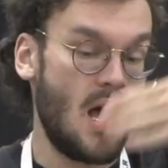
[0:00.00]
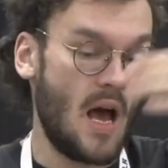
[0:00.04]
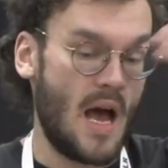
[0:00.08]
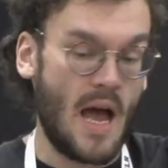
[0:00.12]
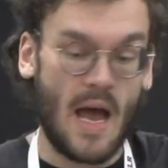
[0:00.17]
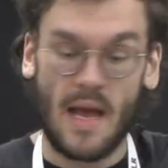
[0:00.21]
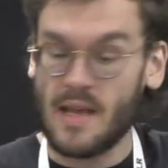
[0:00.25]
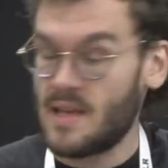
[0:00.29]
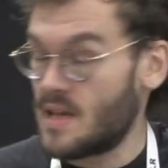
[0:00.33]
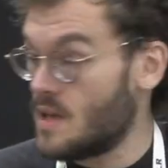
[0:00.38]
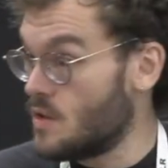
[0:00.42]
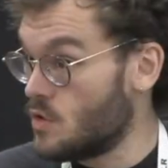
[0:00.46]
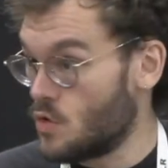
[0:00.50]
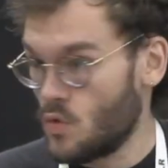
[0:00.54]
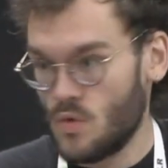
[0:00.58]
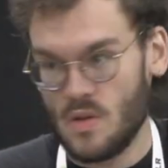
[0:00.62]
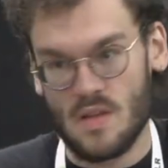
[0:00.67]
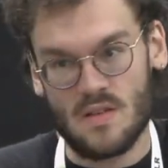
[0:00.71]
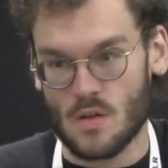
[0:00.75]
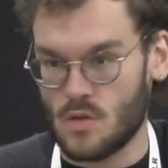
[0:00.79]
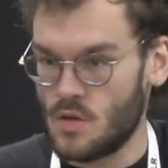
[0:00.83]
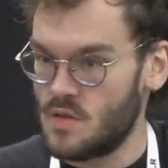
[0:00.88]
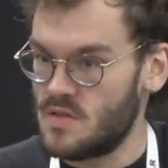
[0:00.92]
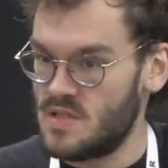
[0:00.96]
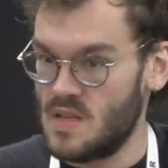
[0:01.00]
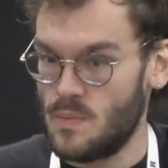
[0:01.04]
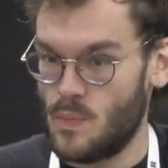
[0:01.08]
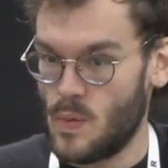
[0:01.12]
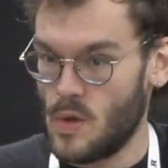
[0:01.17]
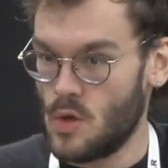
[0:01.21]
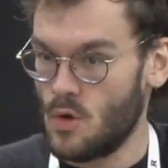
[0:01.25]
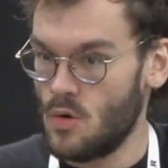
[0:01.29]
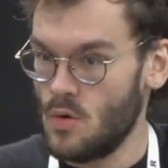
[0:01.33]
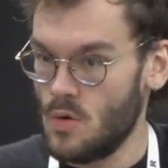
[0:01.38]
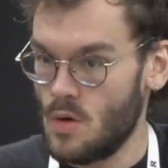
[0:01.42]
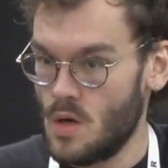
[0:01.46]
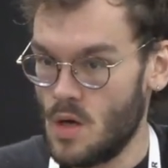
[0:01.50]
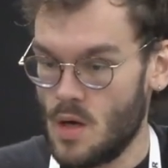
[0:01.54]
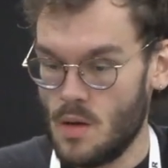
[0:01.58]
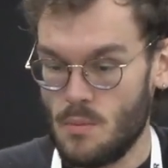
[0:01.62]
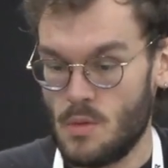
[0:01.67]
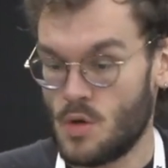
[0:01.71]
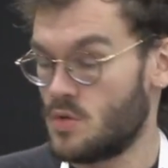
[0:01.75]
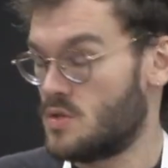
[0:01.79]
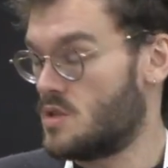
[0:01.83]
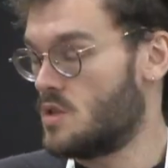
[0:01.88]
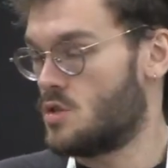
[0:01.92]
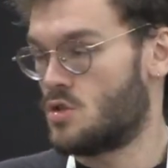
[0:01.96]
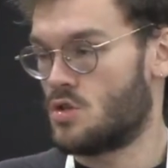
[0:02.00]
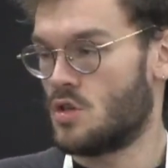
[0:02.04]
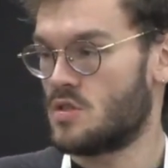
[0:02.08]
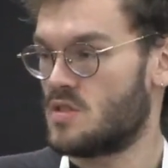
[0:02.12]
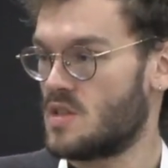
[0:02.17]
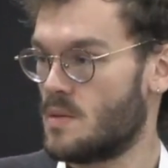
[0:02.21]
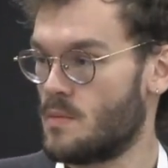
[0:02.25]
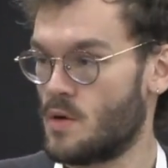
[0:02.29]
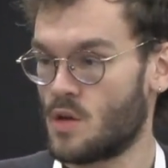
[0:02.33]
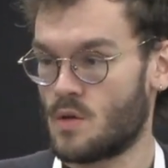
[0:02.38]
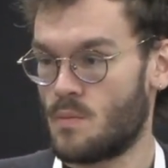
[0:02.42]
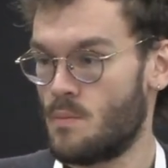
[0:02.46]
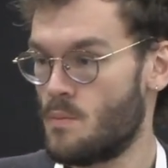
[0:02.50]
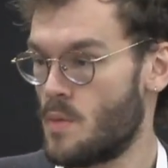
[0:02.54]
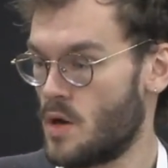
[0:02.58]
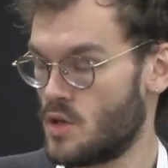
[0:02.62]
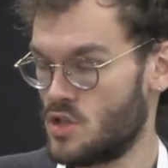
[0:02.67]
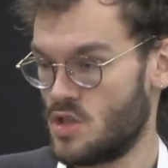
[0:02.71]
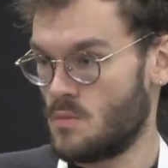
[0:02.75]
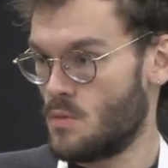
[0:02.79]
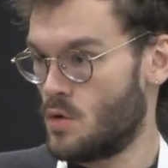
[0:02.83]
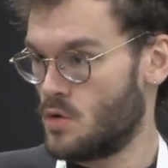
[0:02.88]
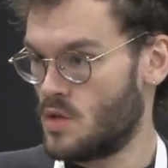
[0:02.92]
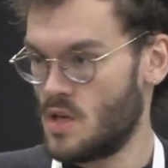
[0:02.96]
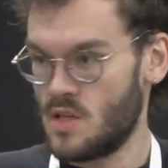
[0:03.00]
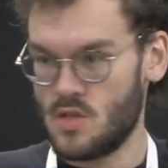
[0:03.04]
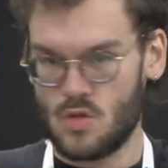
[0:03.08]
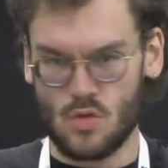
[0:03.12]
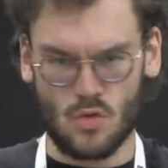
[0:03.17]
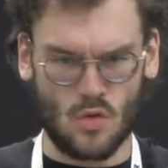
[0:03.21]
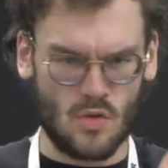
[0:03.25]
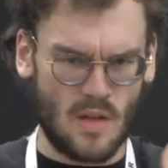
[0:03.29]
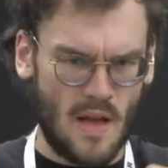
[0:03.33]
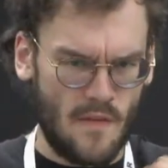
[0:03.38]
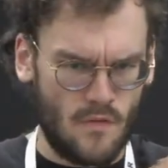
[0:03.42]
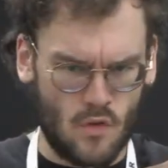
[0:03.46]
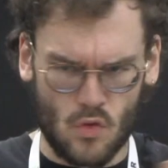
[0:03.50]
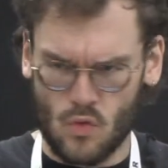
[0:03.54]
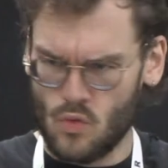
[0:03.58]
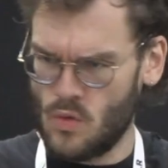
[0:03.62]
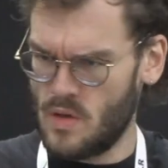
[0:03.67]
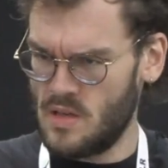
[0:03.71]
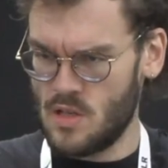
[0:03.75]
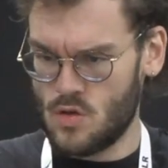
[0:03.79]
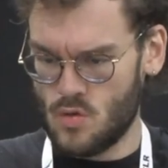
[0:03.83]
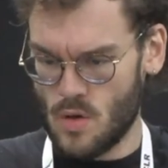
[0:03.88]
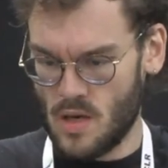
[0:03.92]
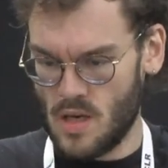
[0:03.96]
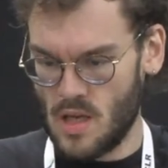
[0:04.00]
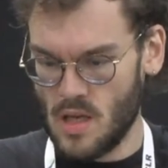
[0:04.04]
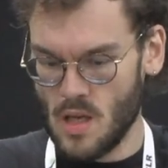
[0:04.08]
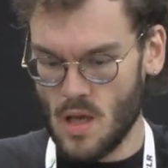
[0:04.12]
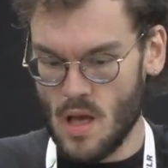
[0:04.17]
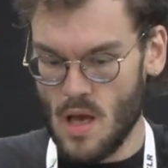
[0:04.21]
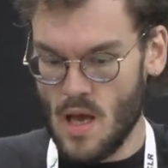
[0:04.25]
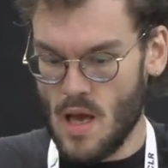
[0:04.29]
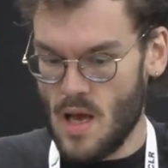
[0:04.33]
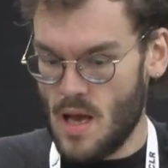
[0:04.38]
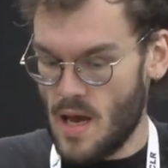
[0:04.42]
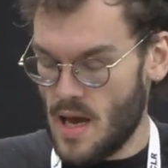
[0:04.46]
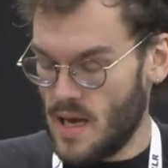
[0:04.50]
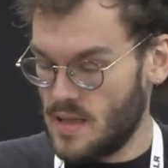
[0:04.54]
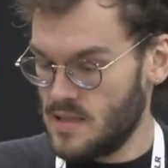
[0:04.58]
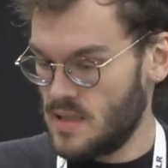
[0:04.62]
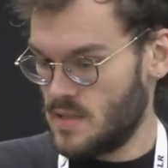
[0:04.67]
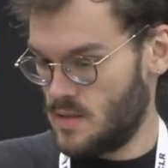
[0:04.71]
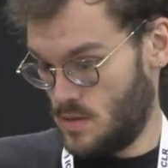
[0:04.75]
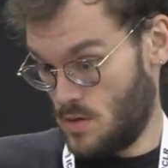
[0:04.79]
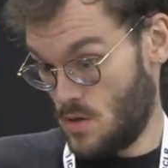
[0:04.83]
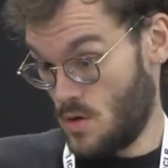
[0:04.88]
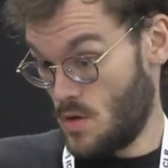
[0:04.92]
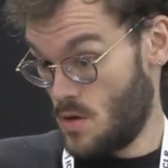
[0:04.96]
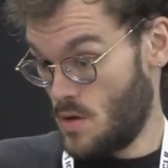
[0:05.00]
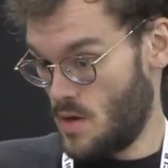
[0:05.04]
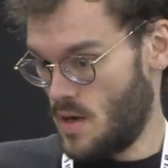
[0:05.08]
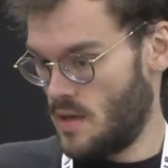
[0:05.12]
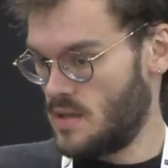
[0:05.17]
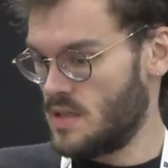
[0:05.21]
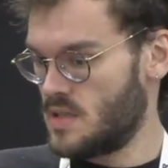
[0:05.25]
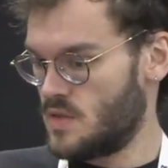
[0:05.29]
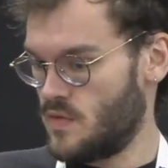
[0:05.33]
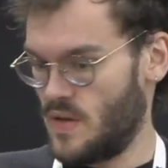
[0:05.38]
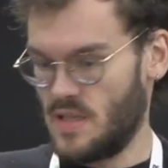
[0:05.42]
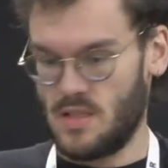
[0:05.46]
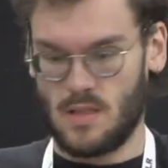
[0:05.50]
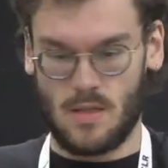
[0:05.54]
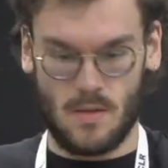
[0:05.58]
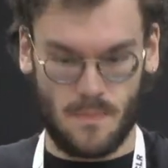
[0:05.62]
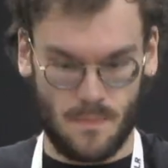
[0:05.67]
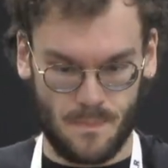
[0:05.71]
I can do this on the CPU because it's just about merging models. You don't have to do any training, and it's fast.